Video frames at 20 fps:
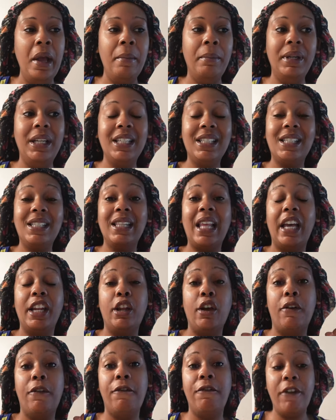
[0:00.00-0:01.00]
but this is like
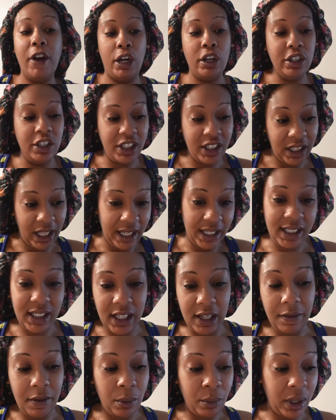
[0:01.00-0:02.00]
the first
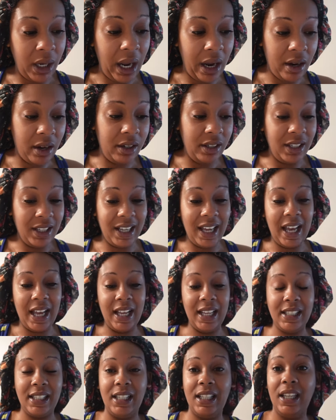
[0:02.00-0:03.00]
Thanksgiving without her, you
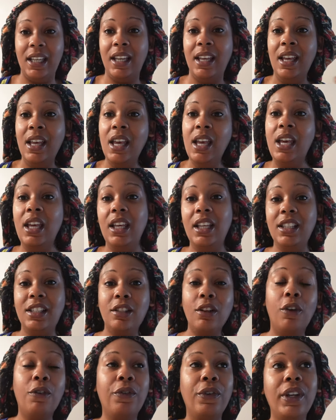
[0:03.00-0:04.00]
guys, and it's
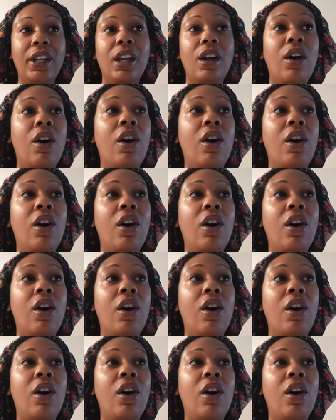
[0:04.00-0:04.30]
so freaking